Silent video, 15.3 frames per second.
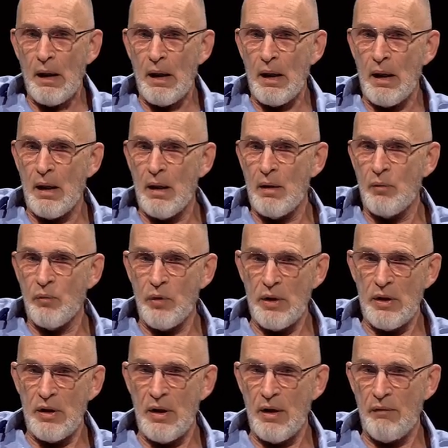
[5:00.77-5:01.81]
And we
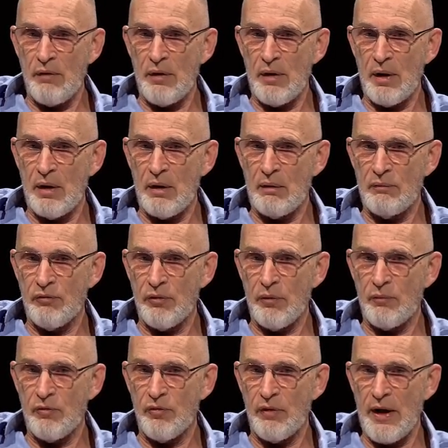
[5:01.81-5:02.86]
did everything
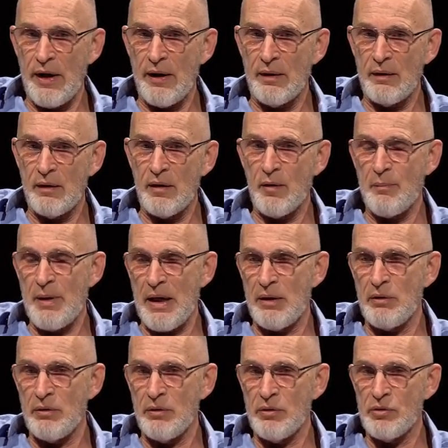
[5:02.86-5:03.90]
from flying the
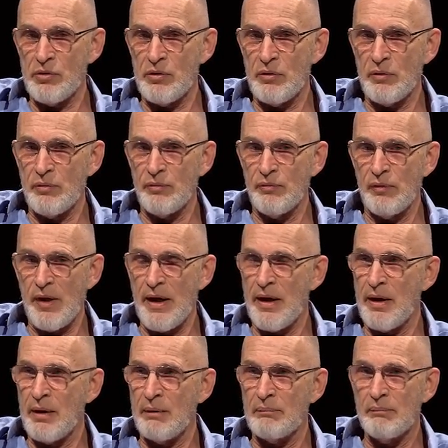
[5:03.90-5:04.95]
commanders to
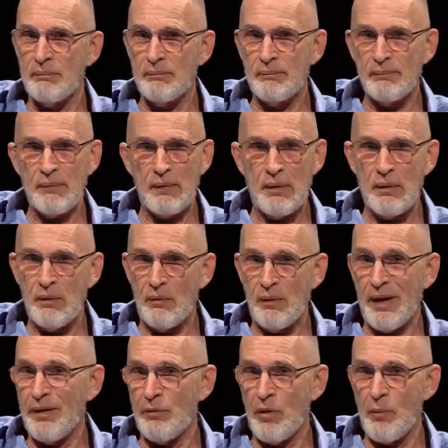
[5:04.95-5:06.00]
flying,
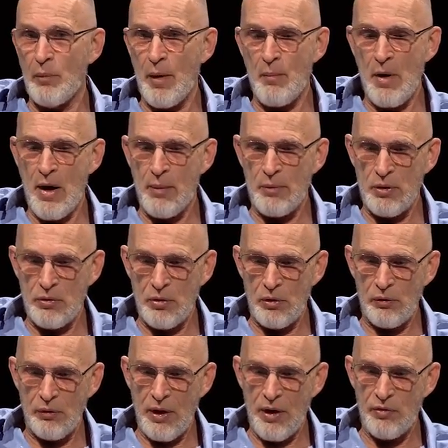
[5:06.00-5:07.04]
well, I wrote my mom and
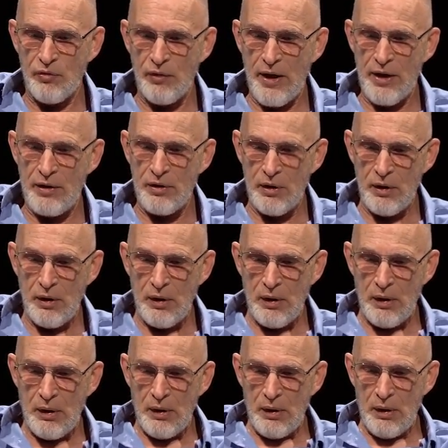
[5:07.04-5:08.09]
told her I was flying
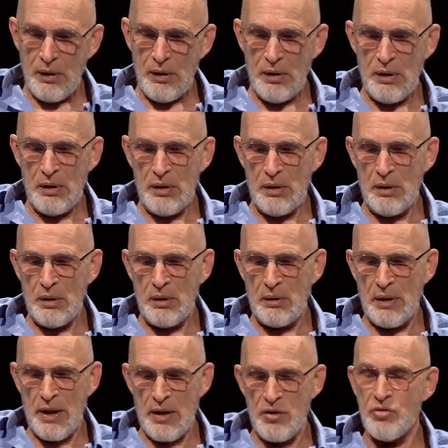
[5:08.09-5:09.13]

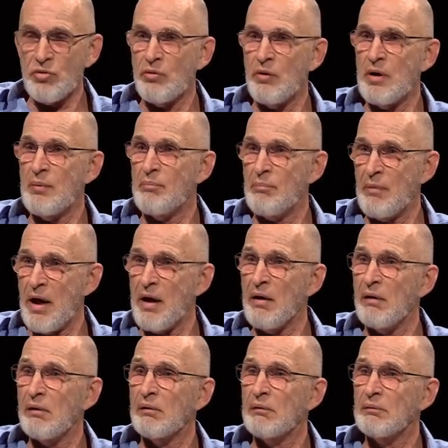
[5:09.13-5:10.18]
ice cream,
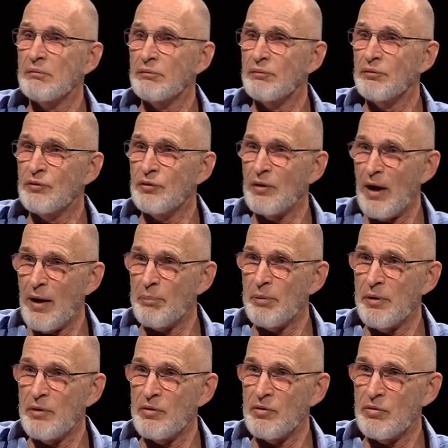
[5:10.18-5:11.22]
mail,
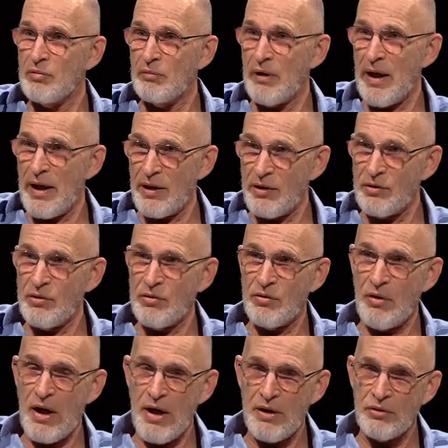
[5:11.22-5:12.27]
chaplains, ash and
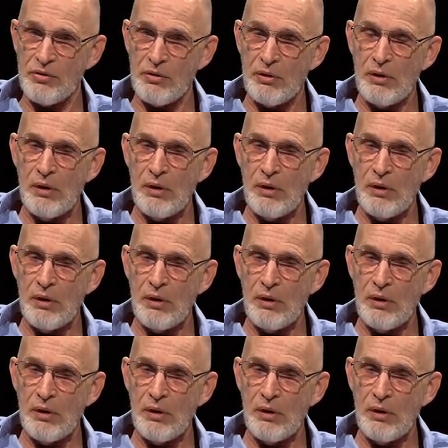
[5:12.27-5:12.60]
trash.